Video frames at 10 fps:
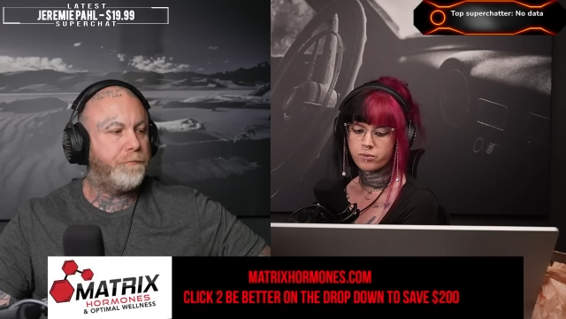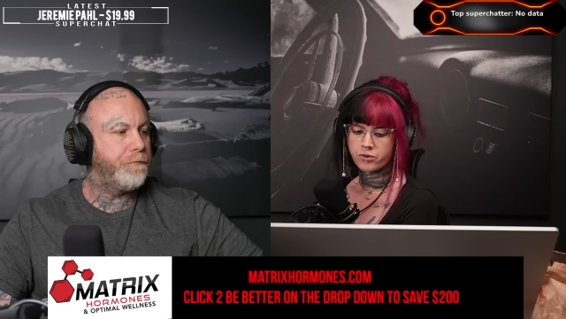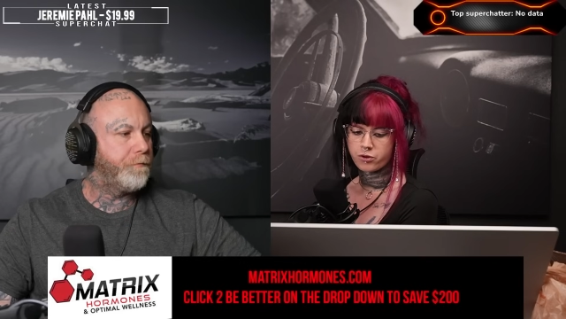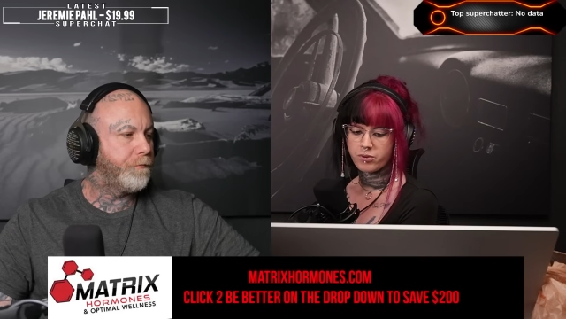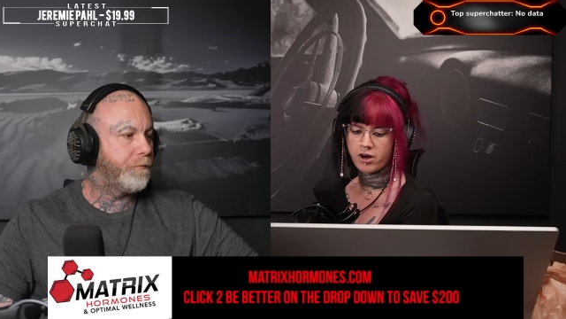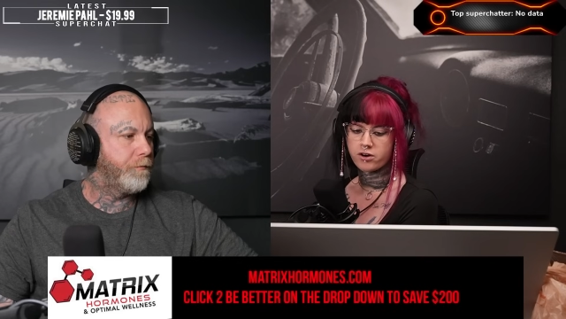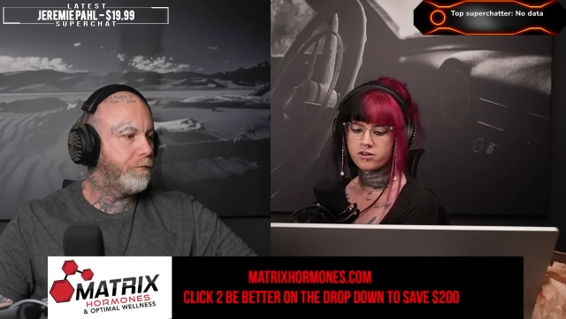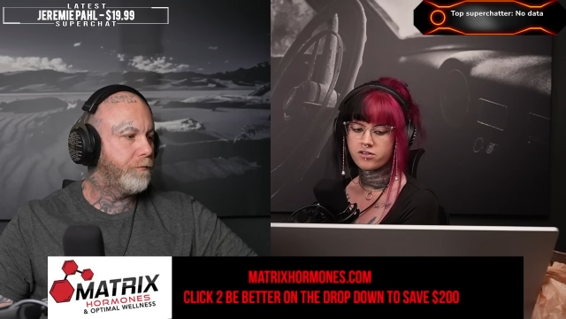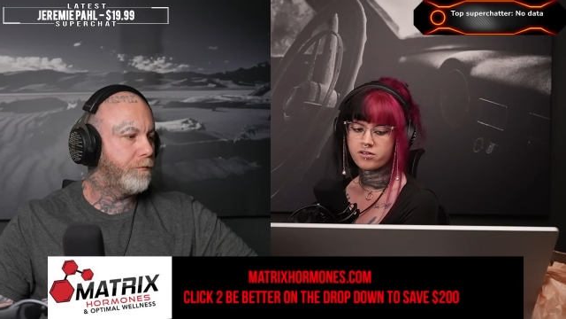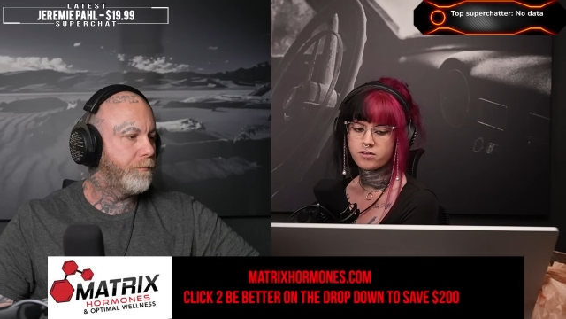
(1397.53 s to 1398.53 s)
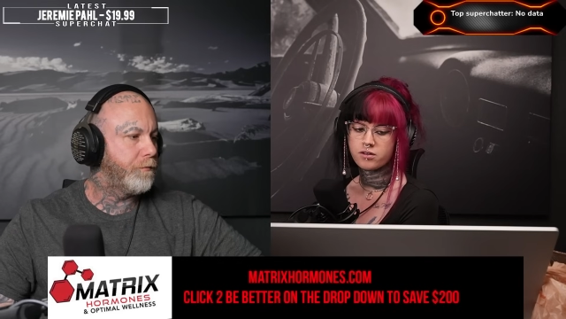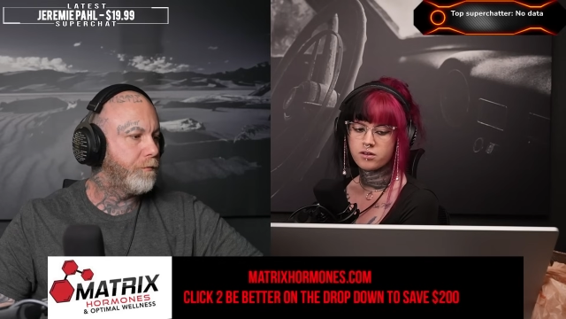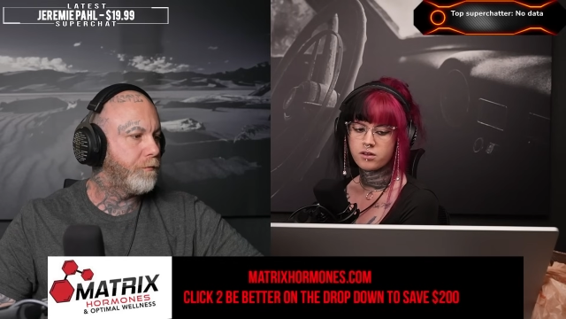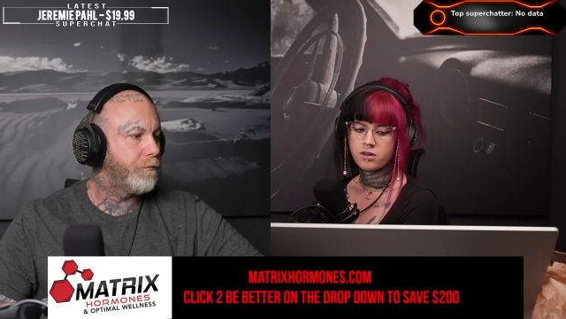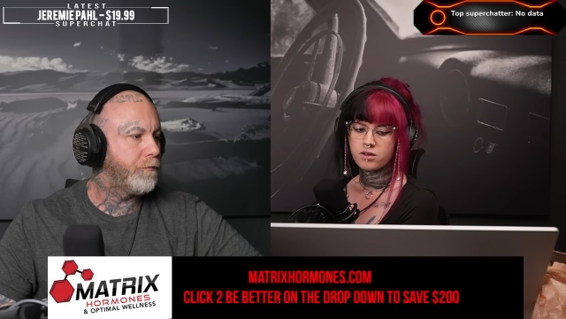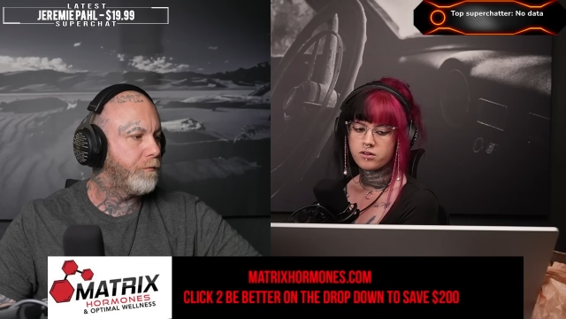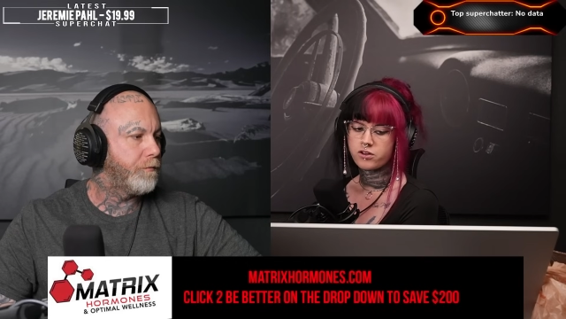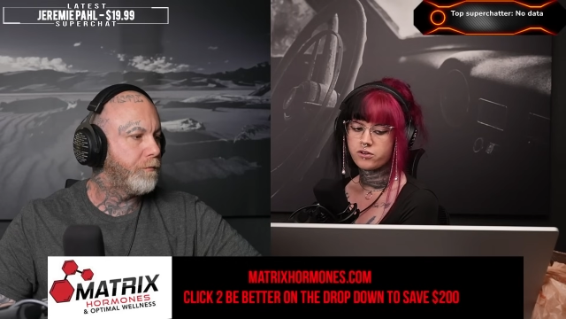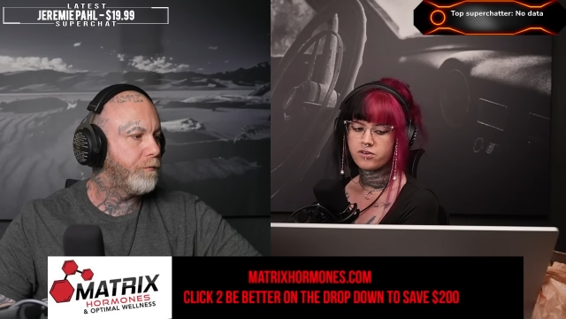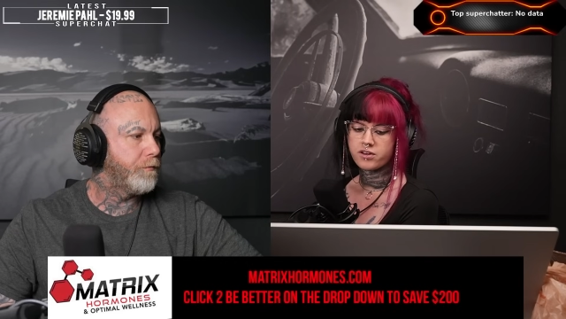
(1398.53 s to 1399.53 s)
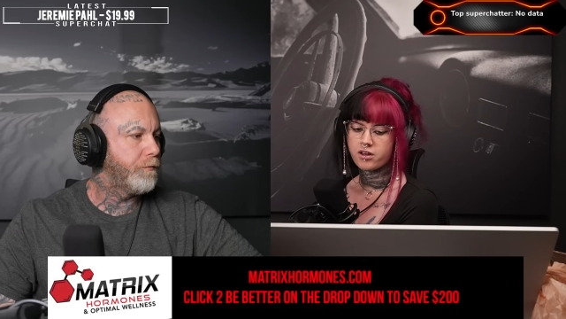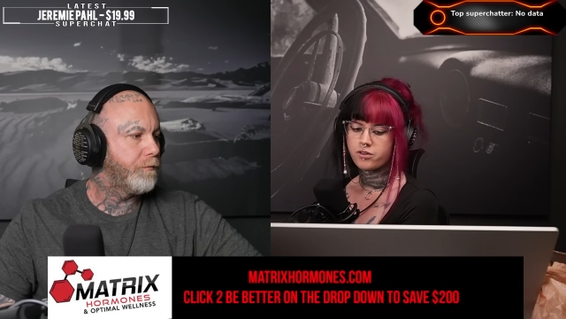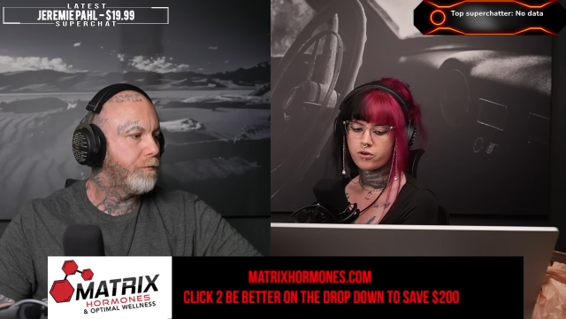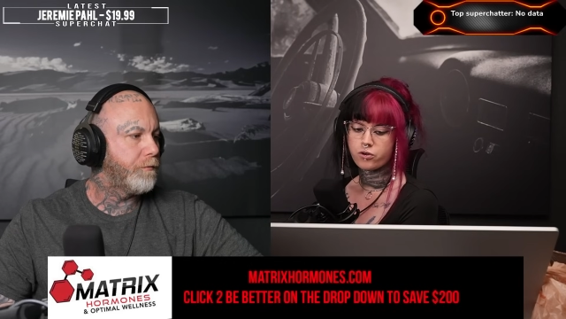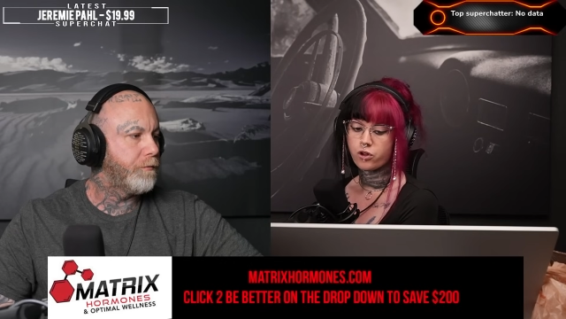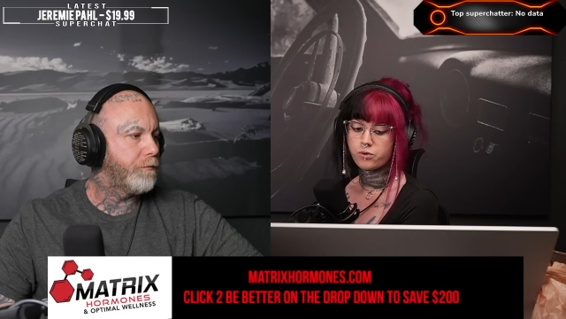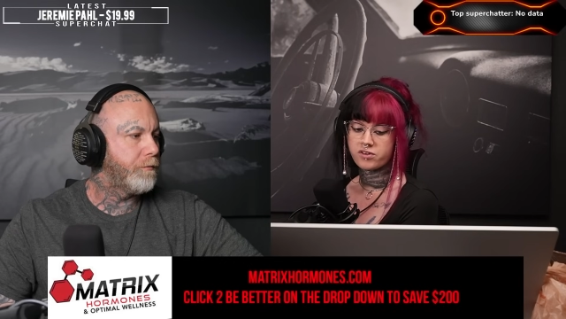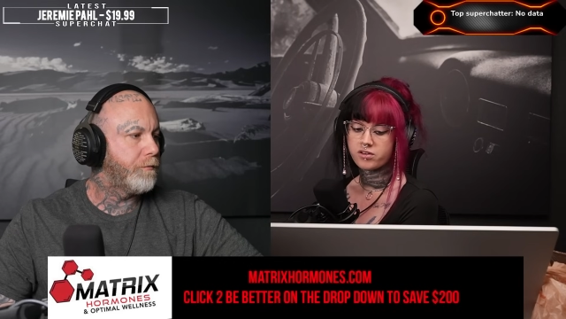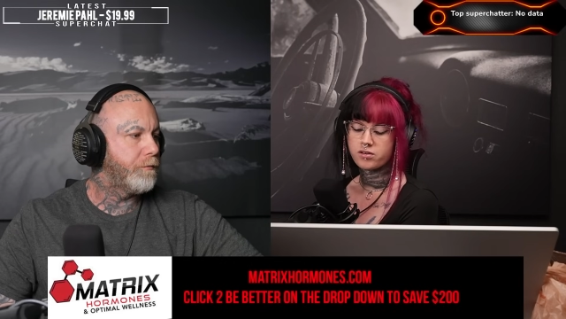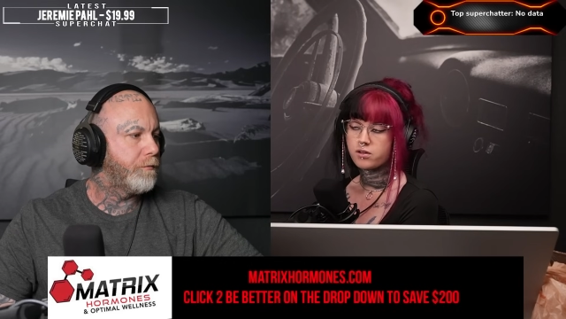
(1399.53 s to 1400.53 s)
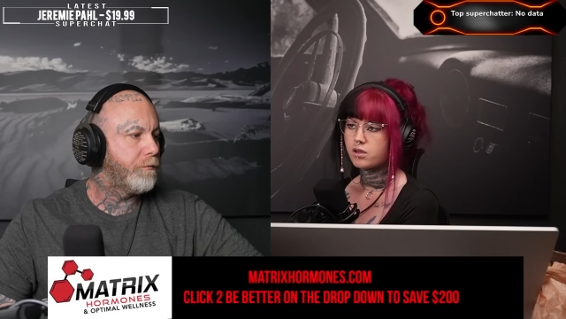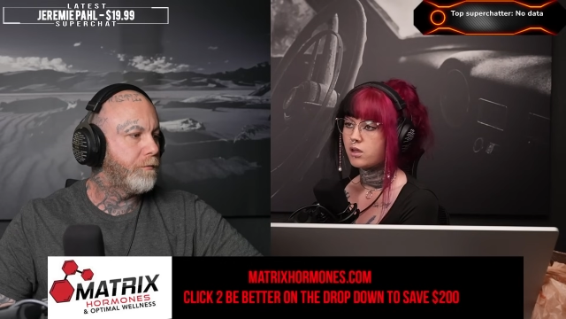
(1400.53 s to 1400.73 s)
Speaker 1: in with your parents, like you said, they're close.